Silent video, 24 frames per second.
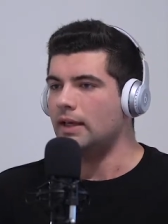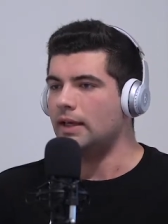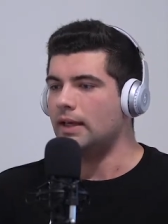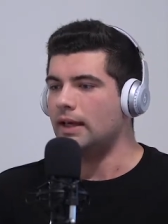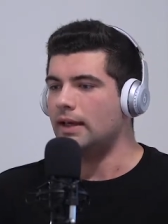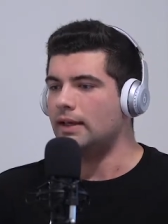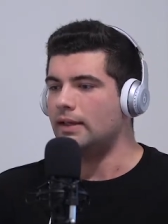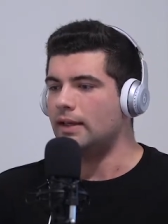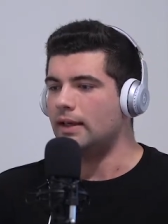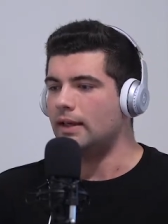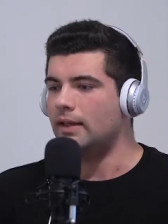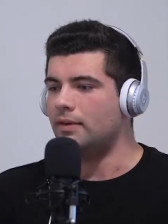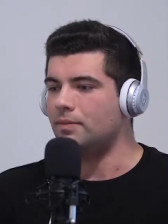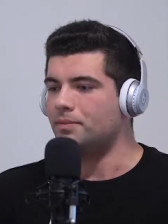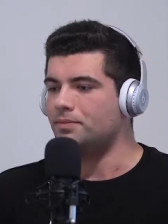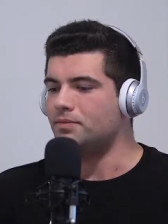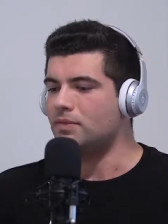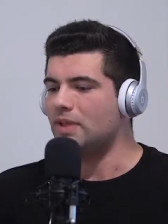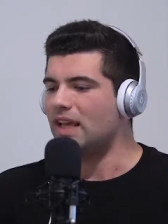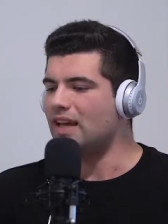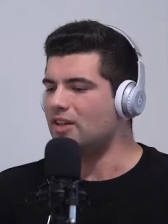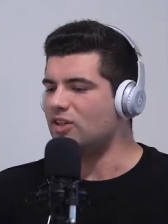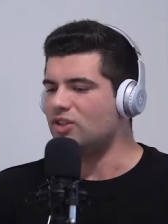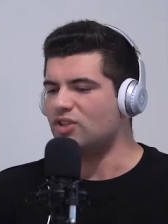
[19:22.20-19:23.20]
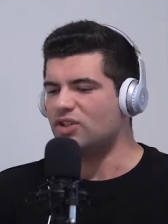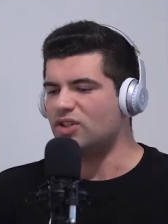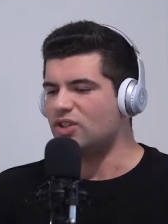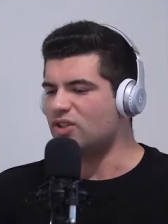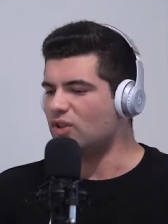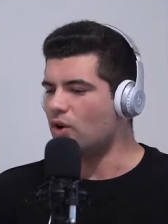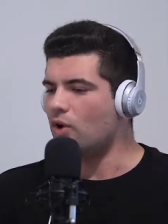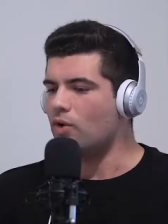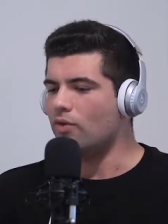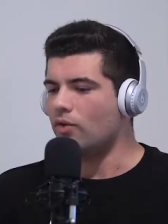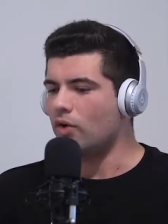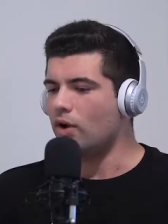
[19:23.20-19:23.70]
And then, yeah,
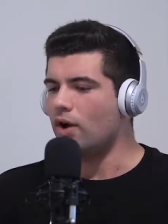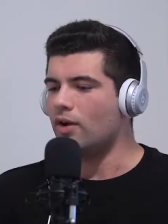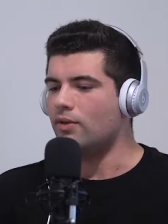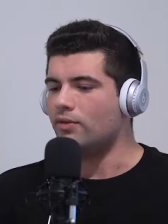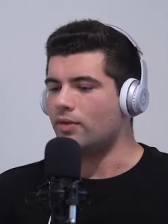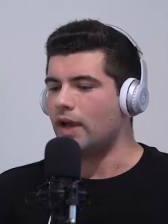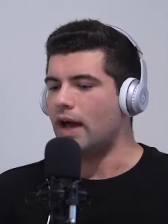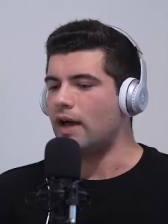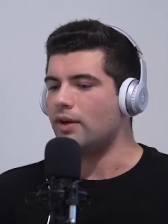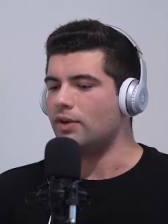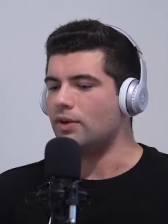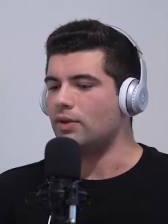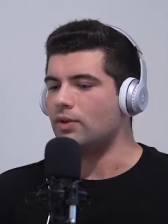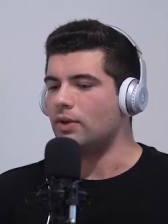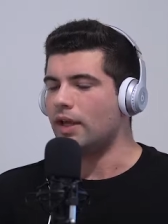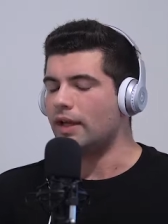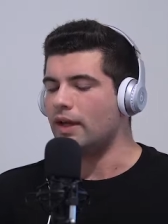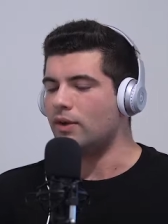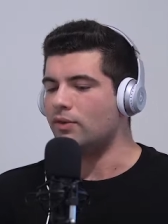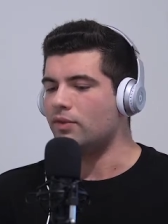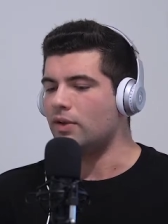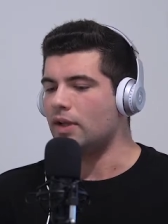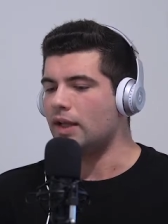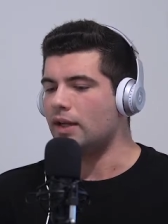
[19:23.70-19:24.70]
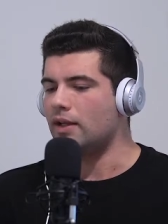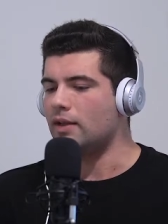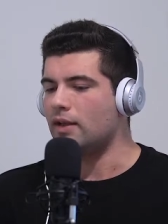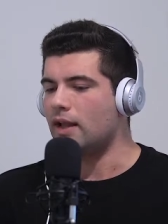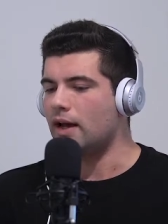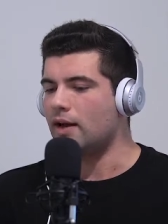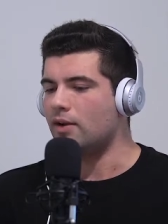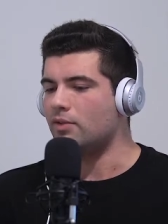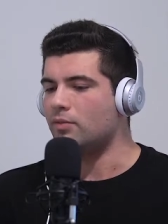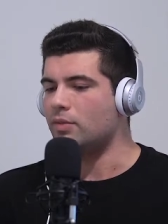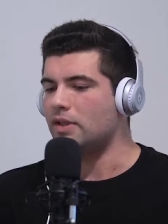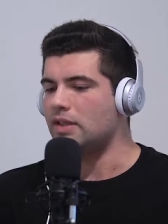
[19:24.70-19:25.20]
just overall value. Like I feel like a
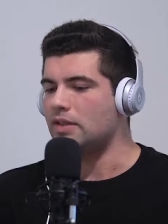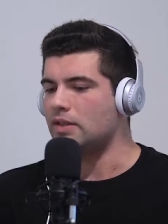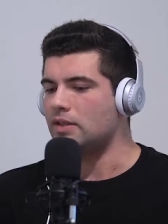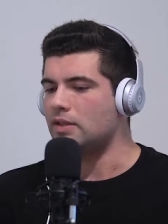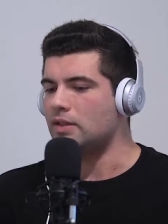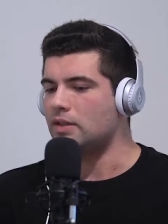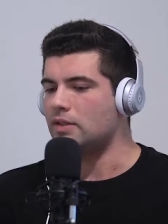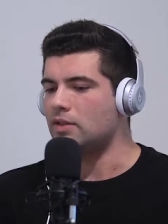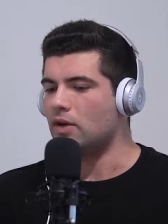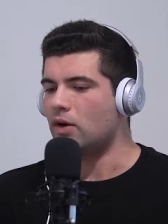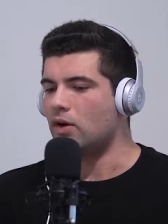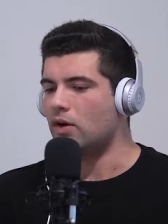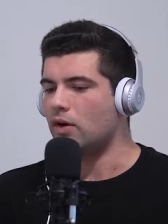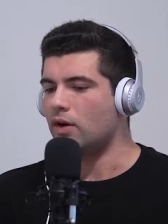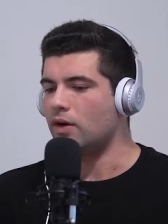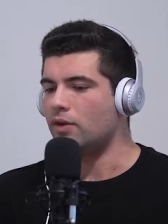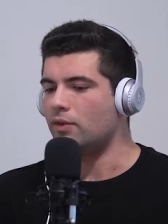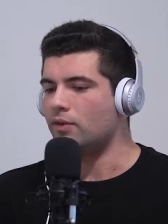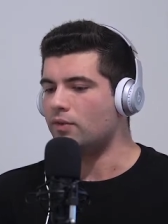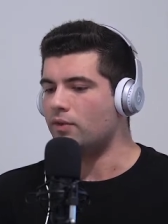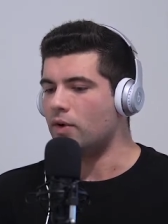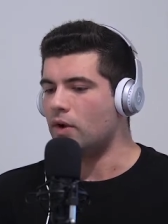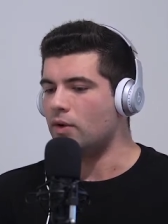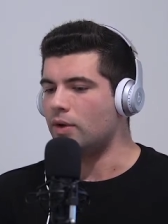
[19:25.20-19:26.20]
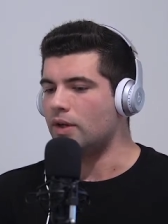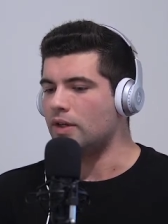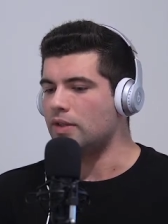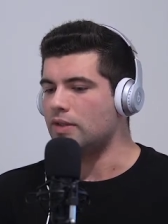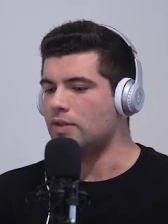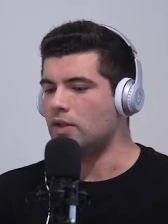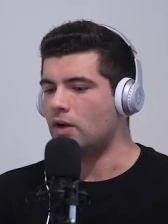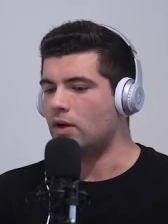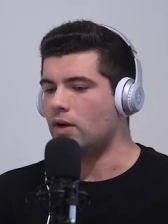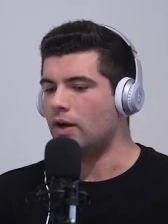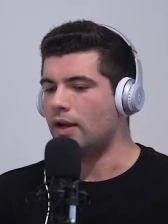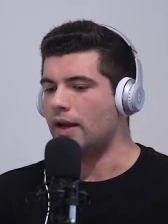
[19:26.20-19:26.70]
lot of businesses aren't
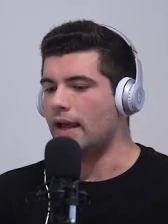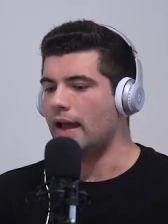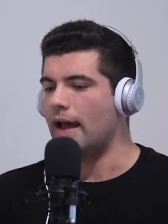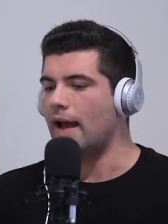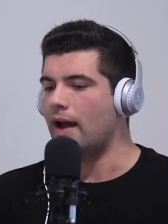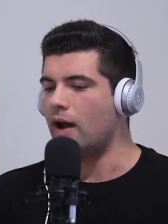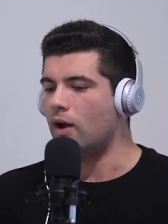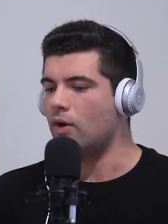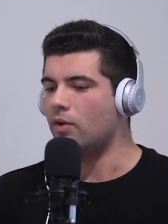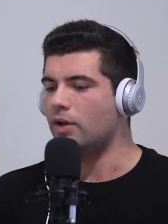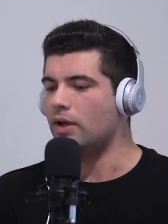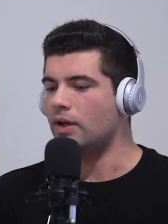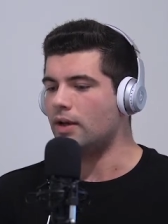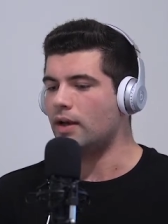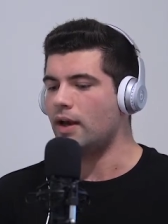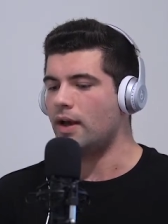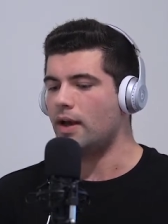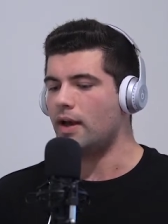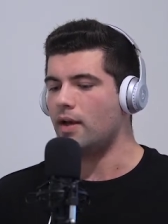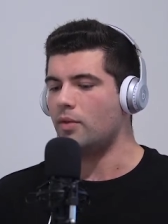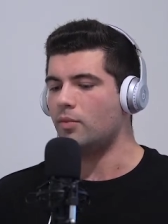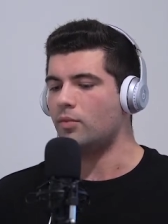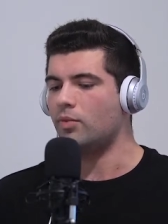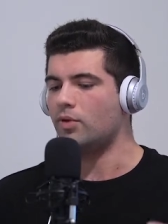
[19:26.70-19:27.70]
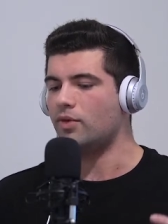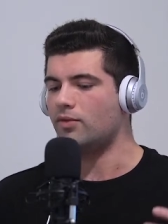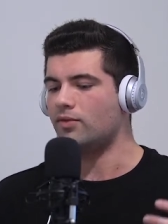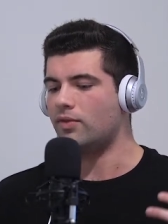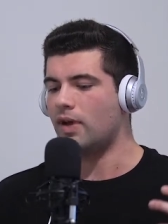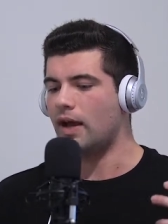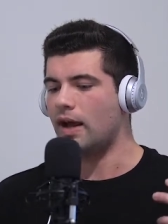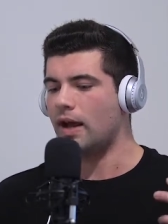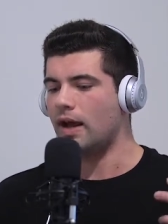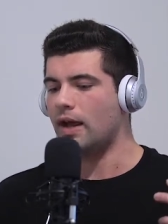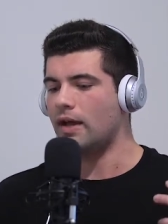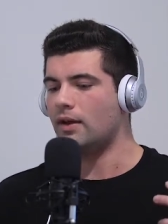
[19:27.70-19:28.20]
focused on how can I
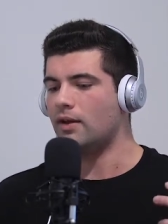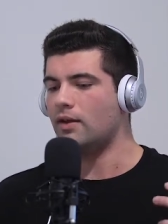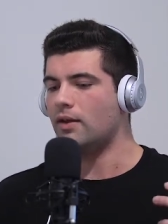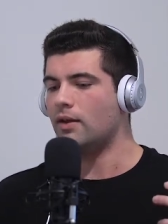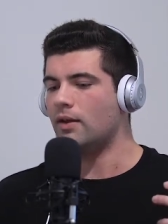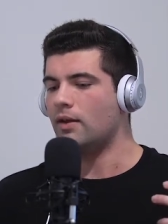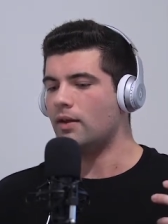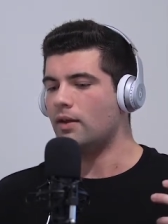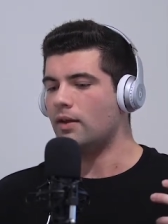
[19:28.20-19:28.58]
provide.